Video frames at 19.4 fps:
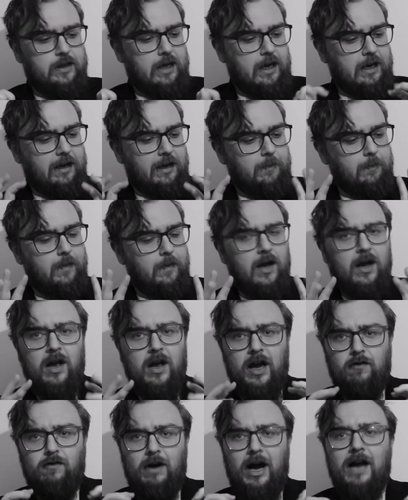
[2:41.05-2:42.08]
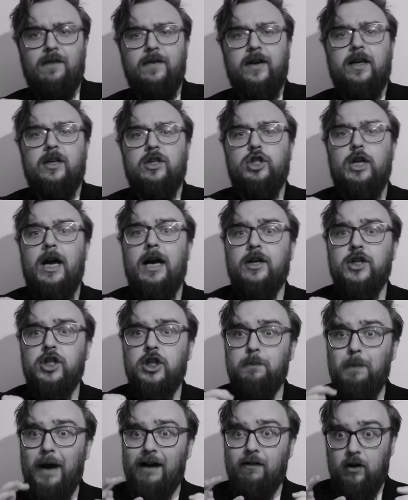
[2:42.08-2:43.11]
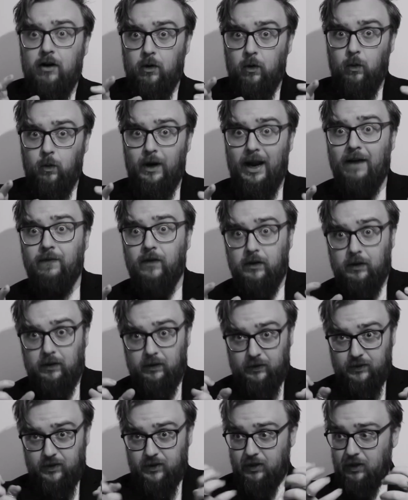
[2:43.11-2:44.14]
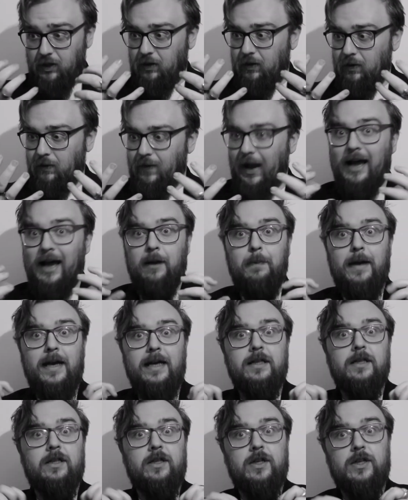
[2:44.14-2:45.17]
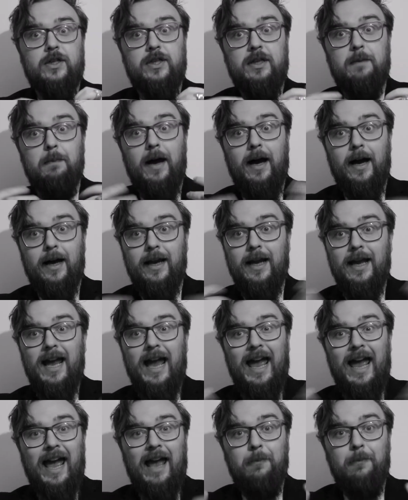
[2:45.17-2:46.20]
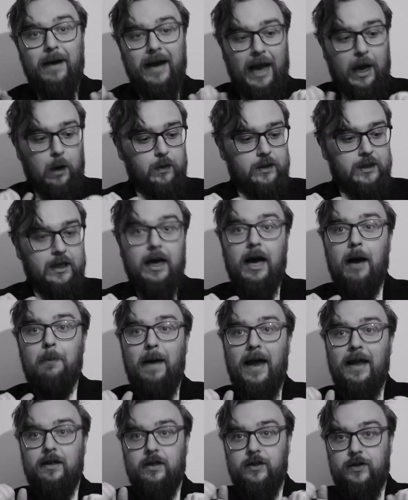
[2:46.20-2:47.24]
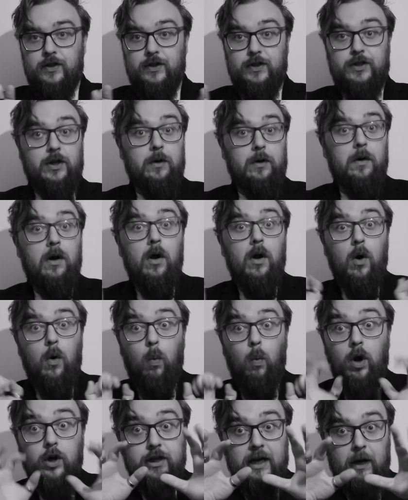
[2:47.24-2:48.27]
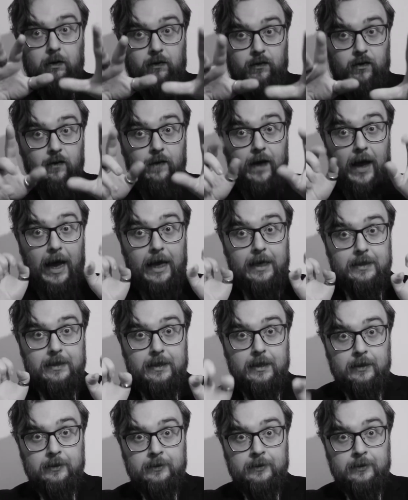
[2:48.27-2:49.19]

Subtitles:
I am arriving at Jack Sparrow levels of animatedness in my outer appendages, so watch out for that.